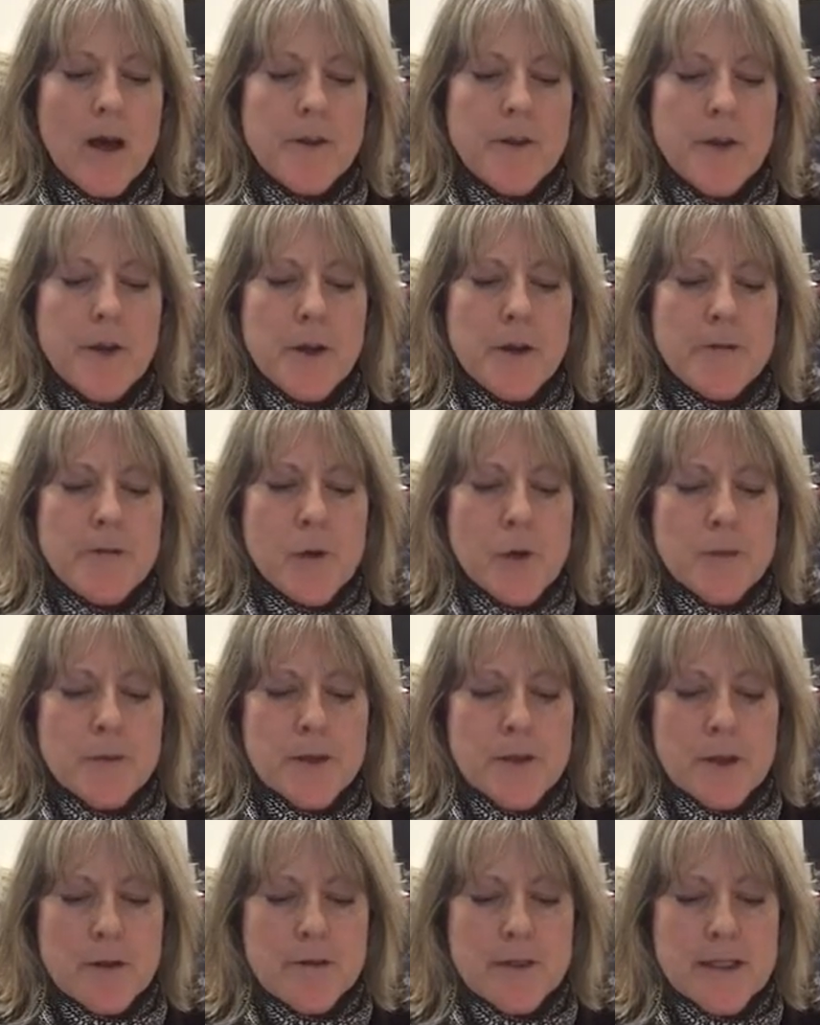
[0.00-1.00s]
The Uniformed
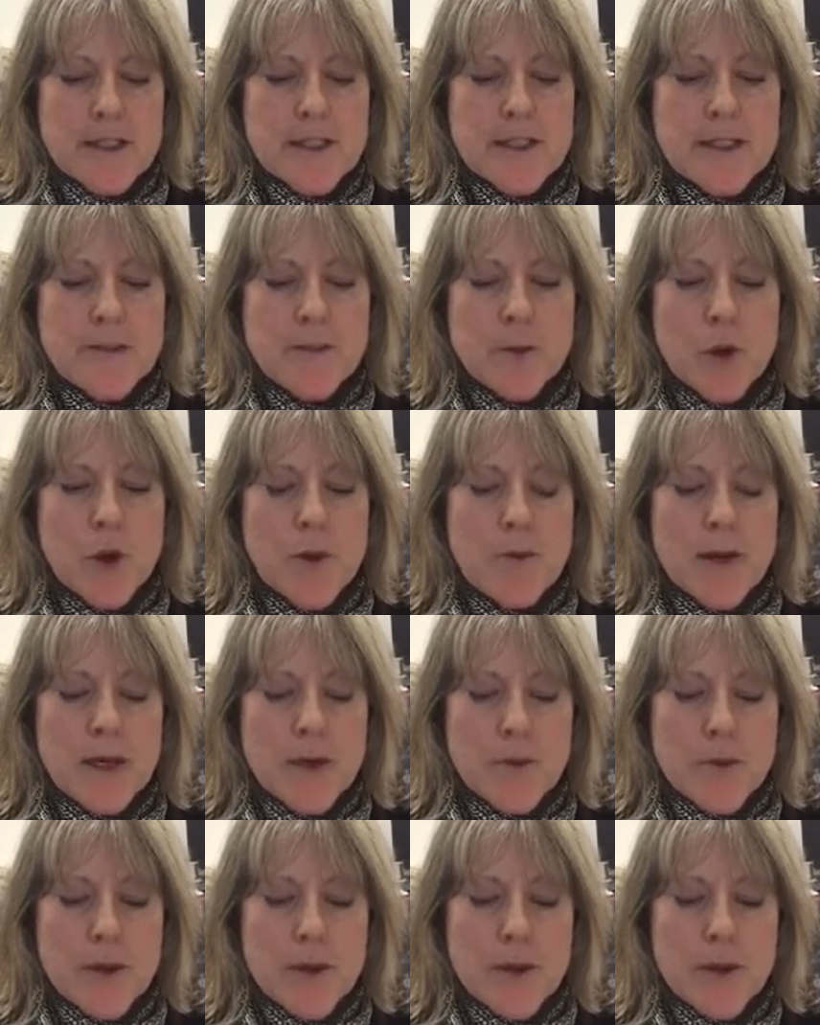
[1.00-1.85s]
Services Employment and